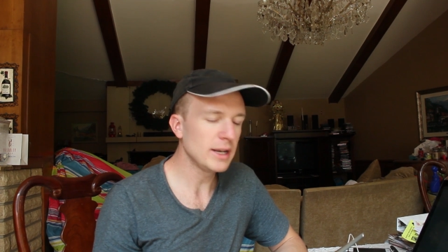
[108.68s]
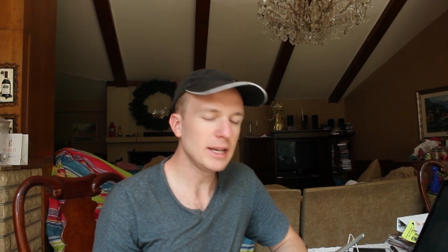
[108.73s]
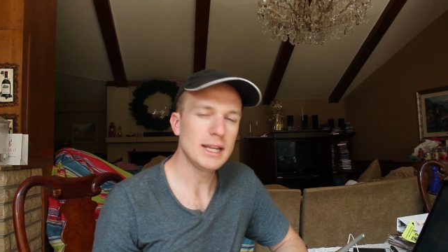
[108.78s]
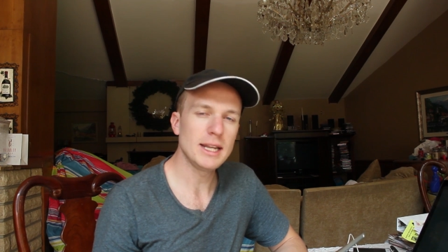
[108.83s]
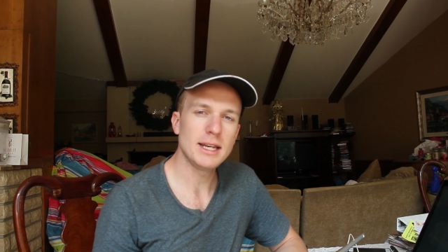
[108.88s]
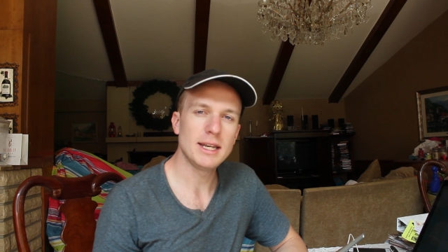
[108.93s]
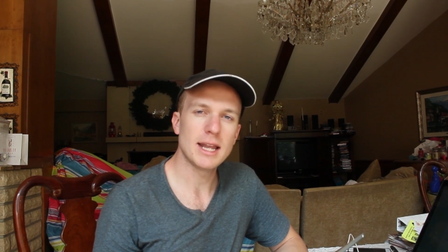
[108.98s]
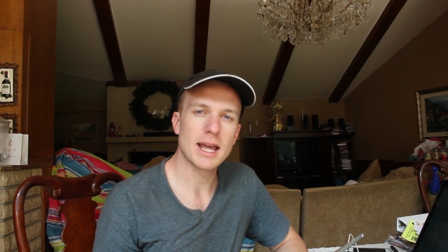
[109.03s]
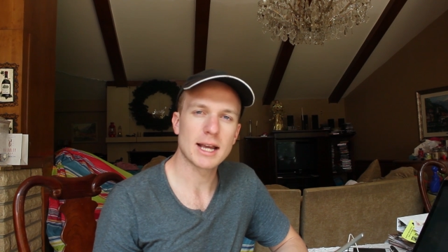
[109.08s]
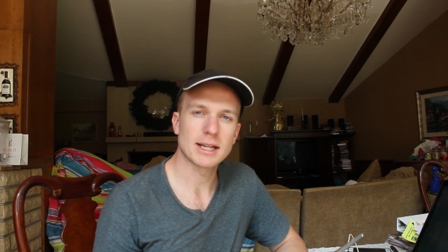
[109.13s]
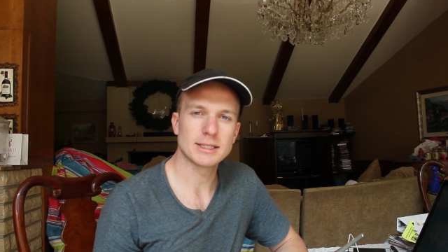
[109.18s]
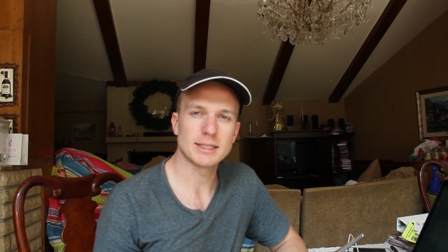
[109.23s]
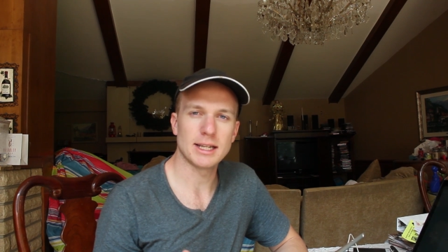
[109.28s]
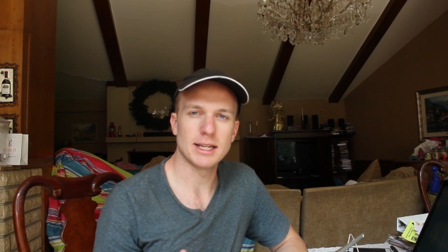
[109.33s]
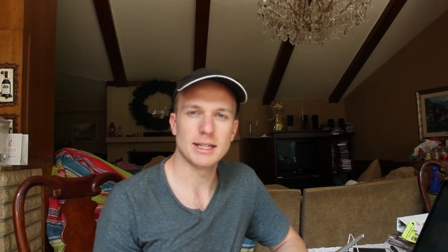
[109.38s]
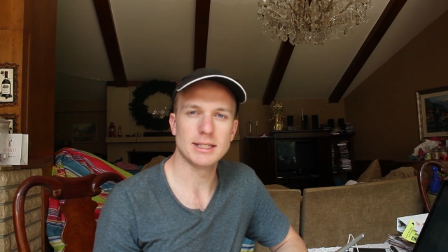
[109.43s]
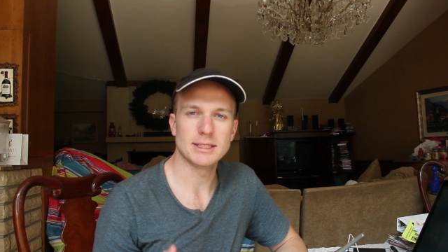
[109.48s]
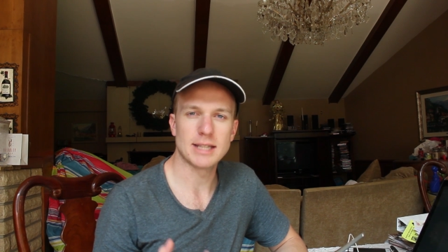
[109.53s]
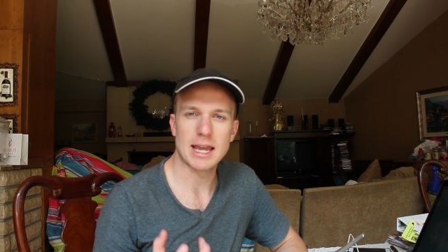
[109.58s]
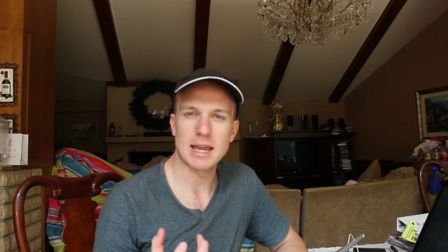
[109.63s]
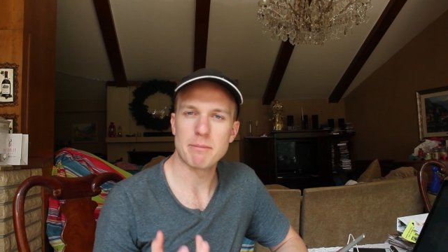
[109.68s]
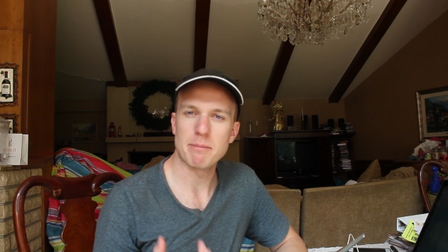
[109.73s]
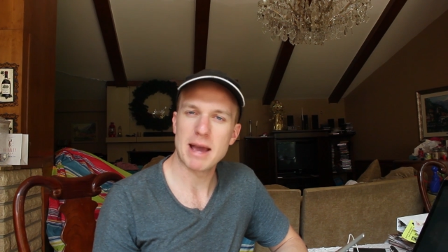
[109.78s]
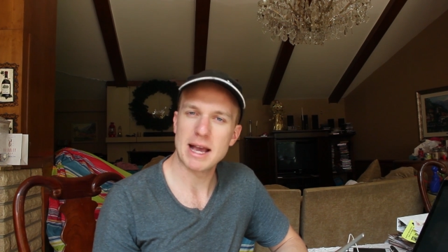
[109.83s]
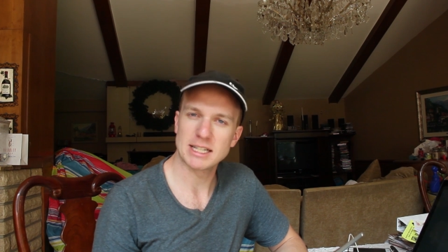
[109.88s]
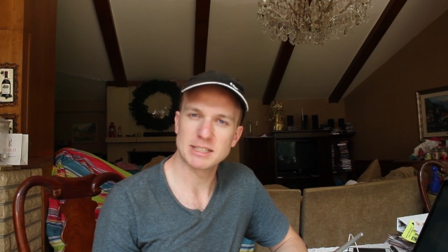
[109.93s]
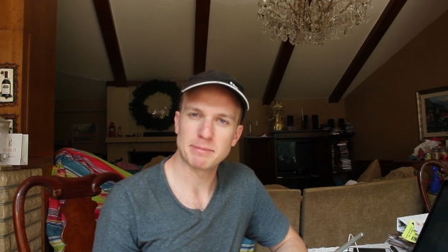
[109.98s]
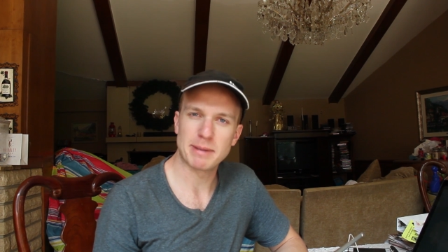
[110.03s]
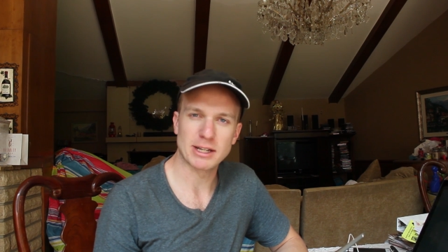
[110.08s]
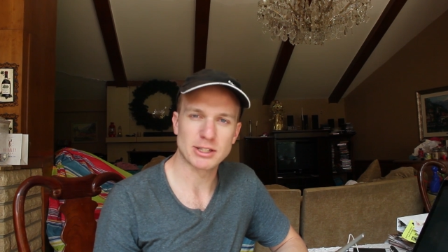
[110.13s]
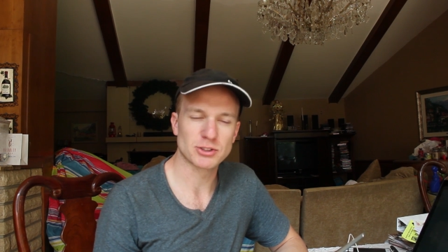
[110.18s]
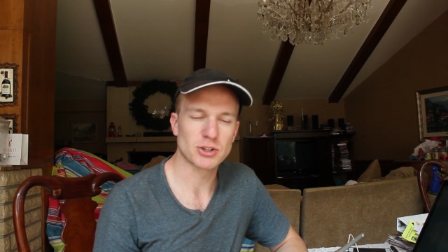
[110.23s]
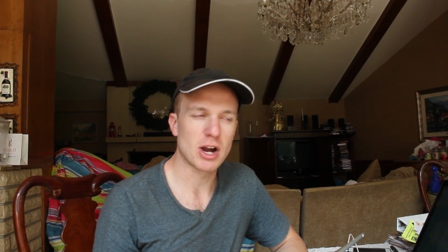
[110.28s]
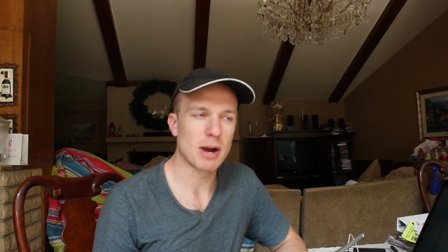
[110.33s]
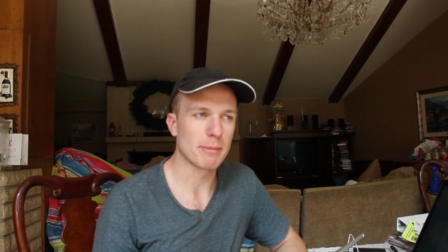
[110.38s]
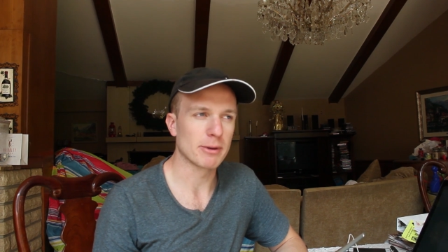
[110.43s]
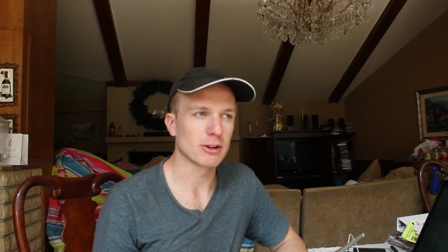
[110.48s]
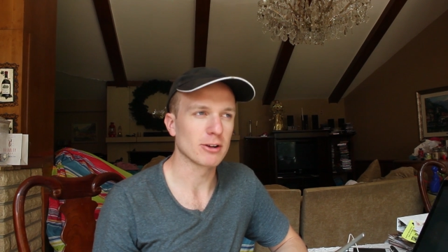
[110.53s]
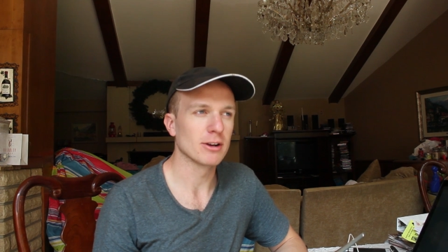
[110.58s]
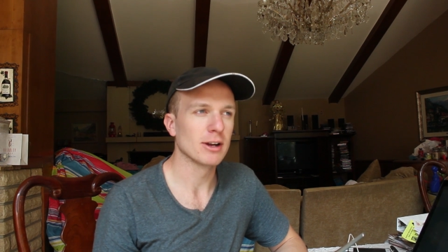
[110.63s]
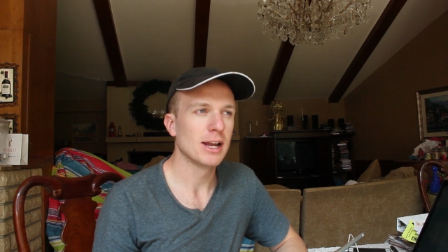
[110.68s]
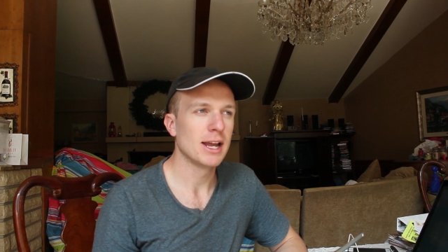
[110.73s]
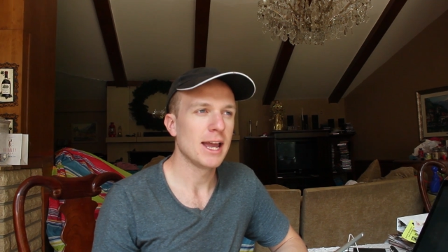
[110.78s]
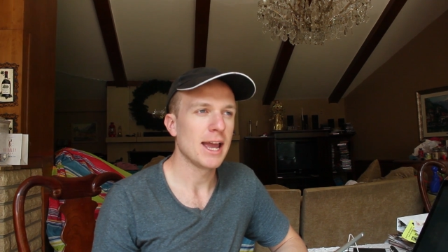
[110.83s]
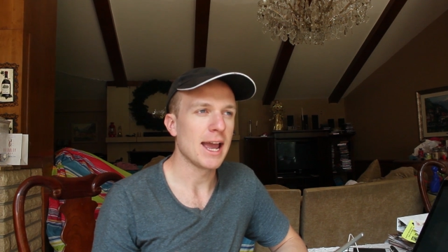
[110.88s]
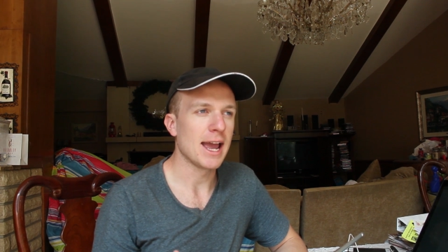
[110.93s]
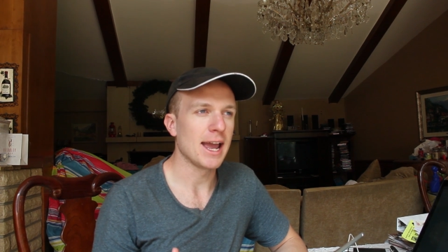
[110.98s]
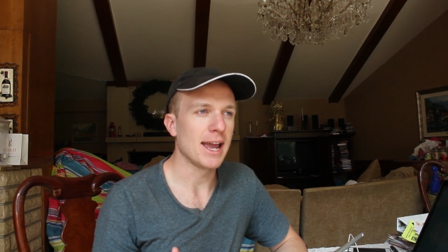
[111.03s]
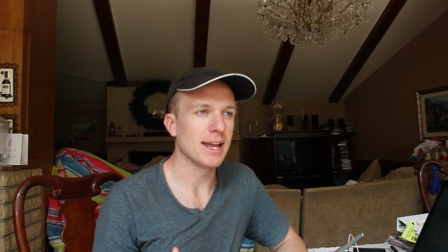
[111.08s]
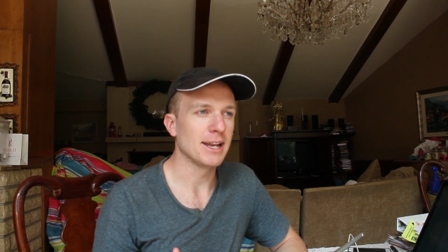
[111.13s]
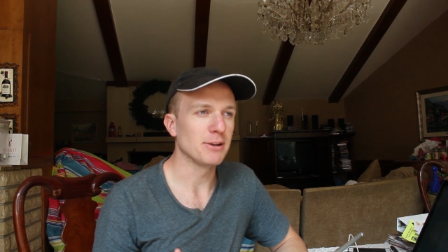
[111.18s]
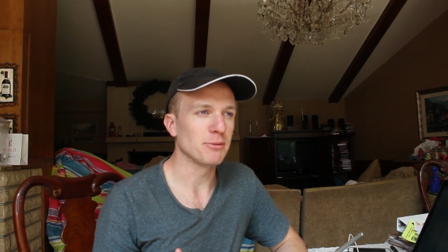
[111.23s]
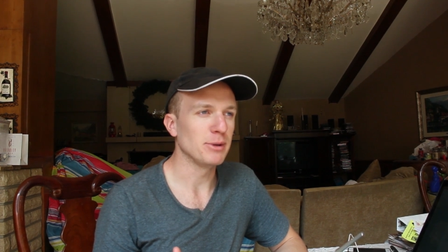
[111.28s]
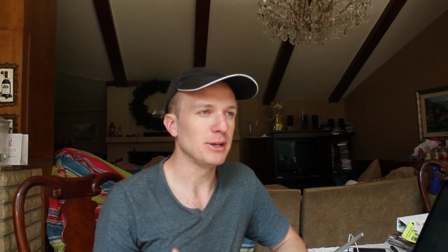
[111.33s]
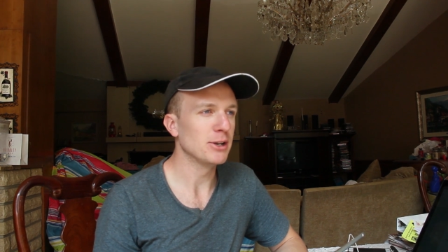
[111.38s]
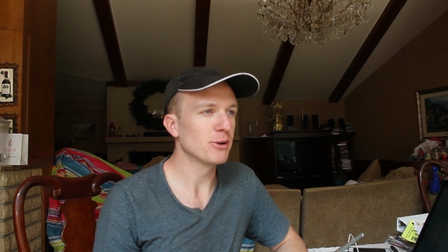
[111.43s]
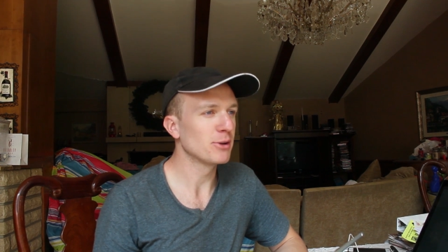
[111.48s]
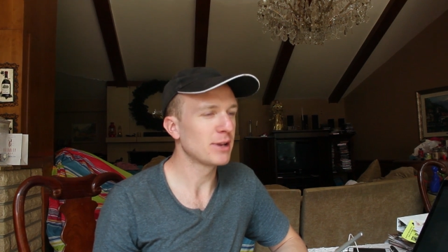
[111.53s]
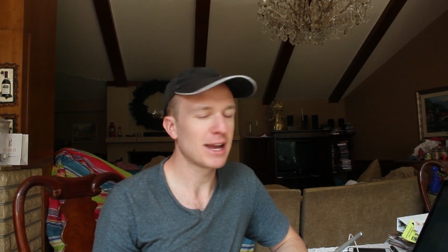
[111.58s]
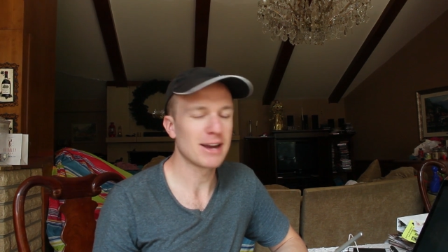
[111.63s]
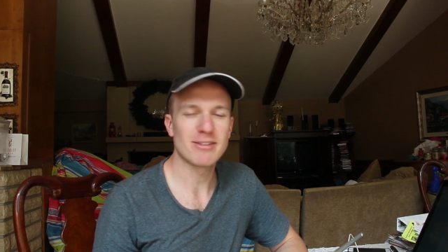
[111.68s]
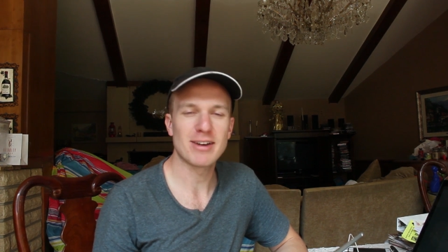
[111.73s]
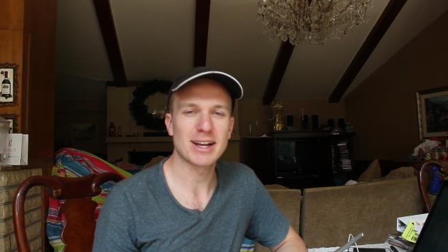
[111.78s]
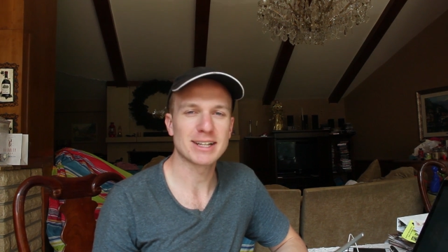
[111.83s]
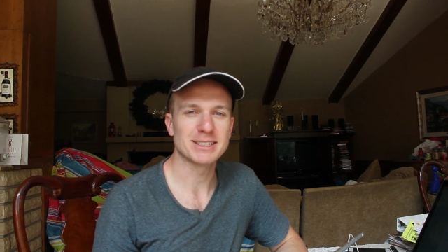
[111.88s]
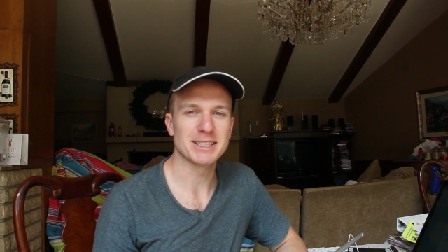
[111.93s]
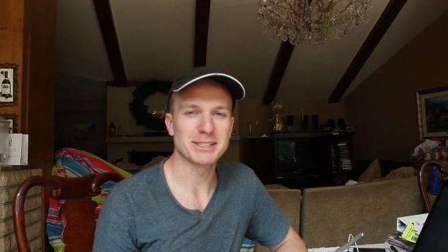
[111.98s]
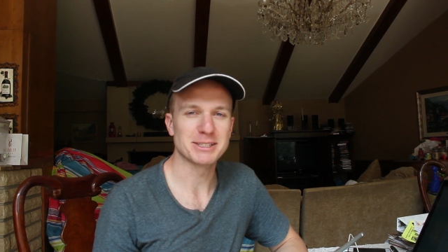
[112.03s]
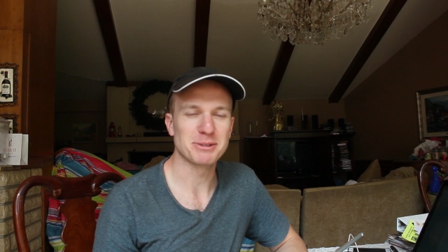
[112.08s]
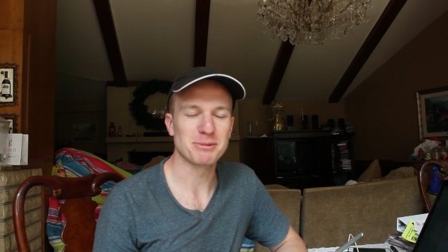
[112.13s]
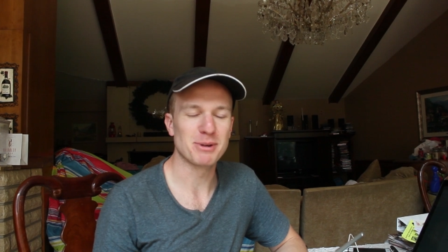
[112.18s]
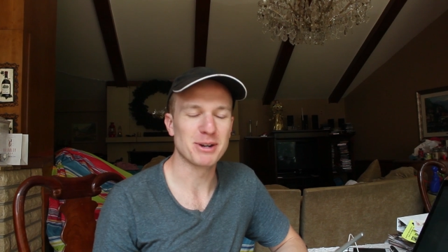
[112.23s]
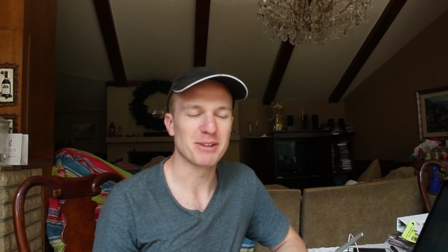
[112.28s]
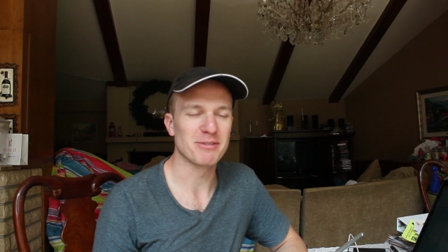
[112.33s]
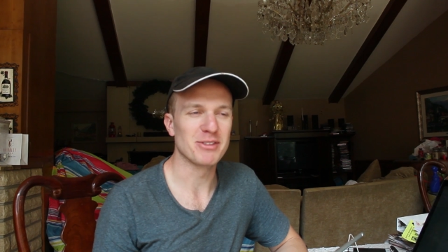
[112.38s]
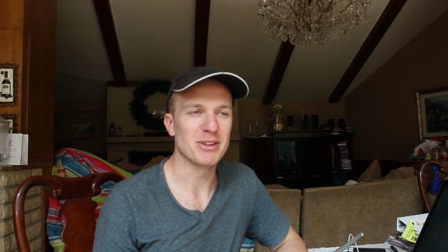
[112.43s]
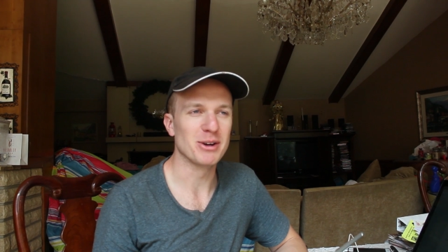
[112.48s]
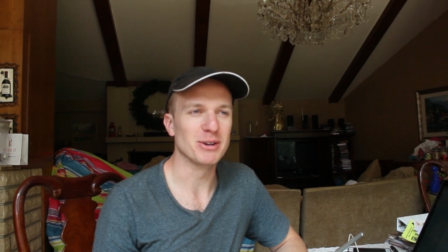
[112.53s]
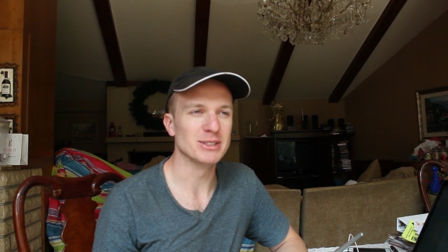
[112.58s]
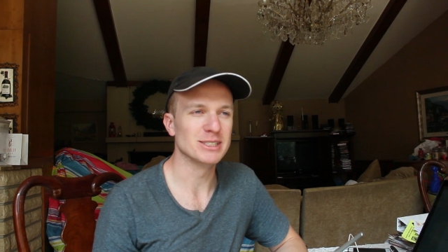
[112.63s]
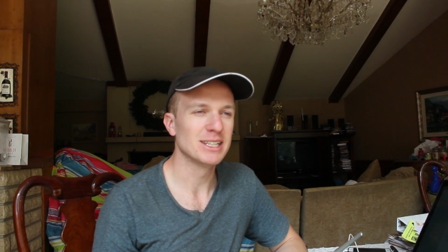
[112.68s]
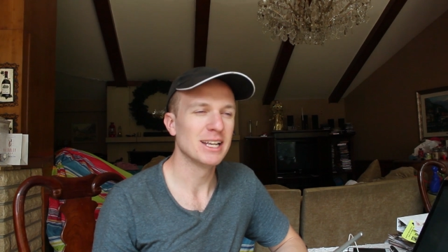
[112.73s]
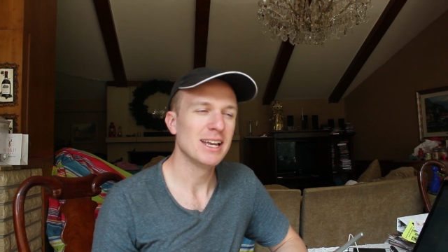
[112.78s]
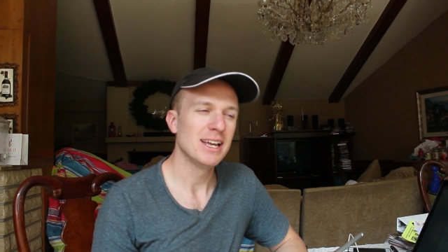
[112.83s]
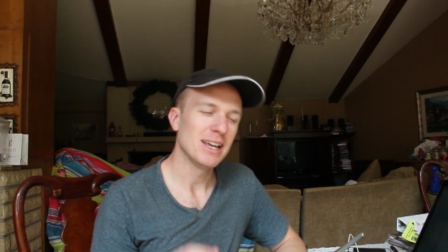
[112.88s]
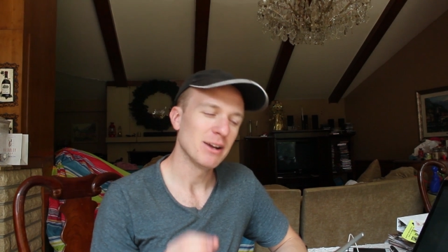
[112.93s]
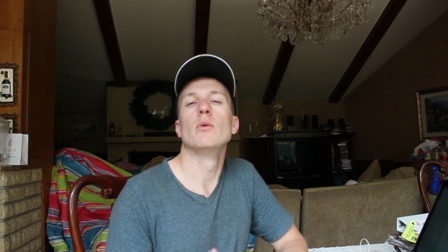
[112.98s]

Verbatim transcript: we need next is a mass spectrometer, and we don't have access to one of those.